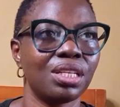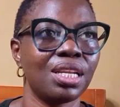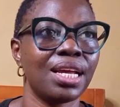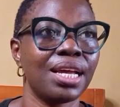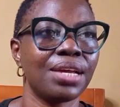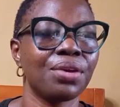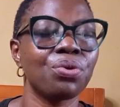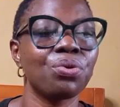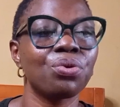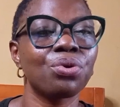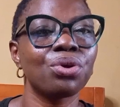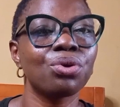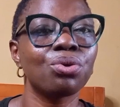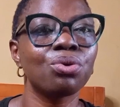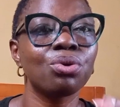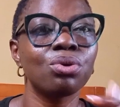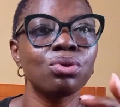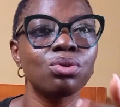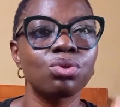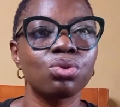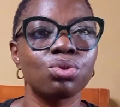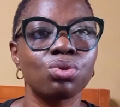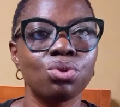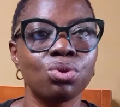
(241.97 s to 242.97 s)
Like, okay,
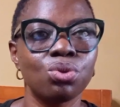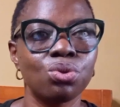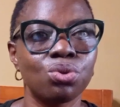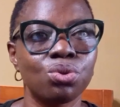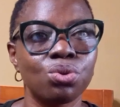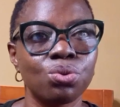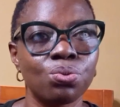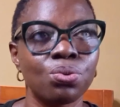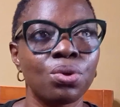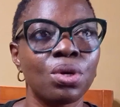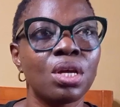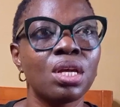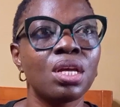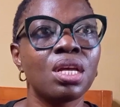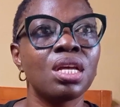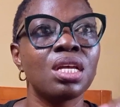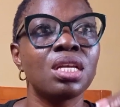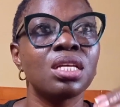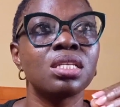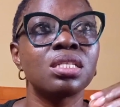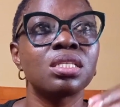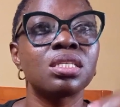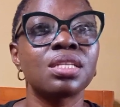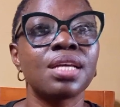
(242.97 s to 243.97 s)
go to YouTube,
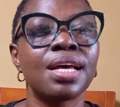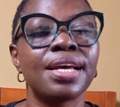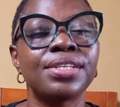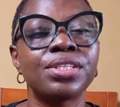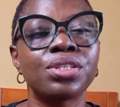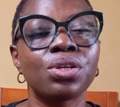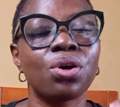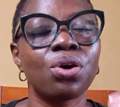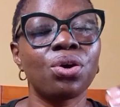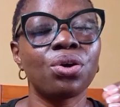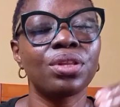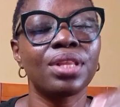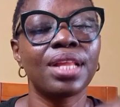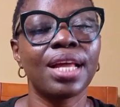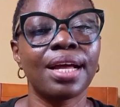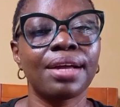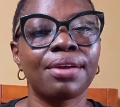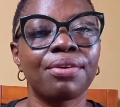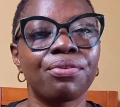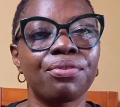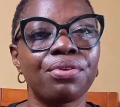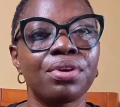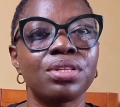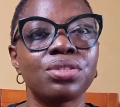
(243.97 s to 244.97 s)
search
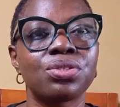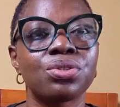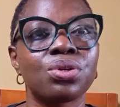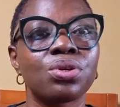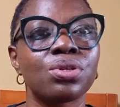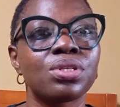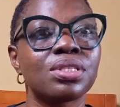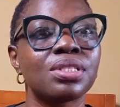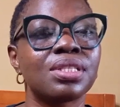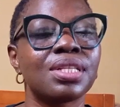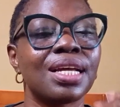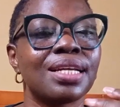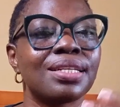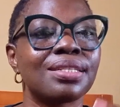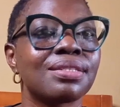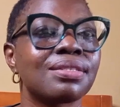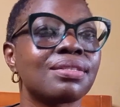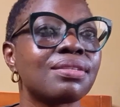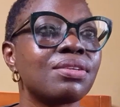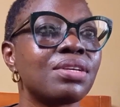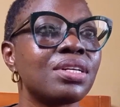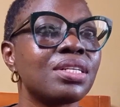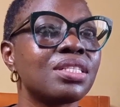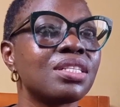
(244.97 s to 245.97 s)
other creators that's
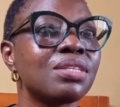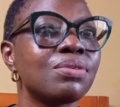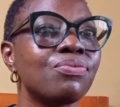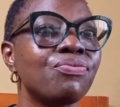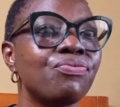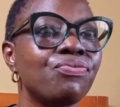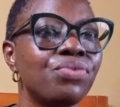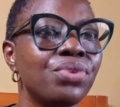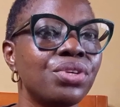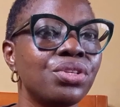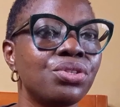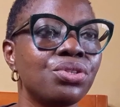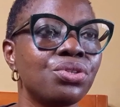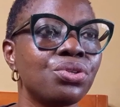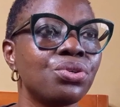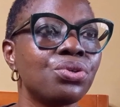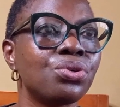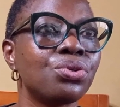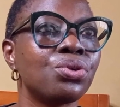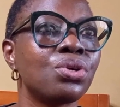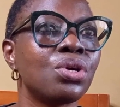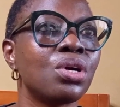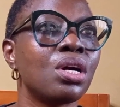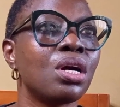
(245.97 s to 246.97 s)
creating
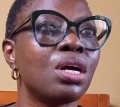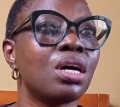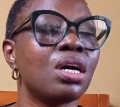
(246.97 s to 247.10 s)
video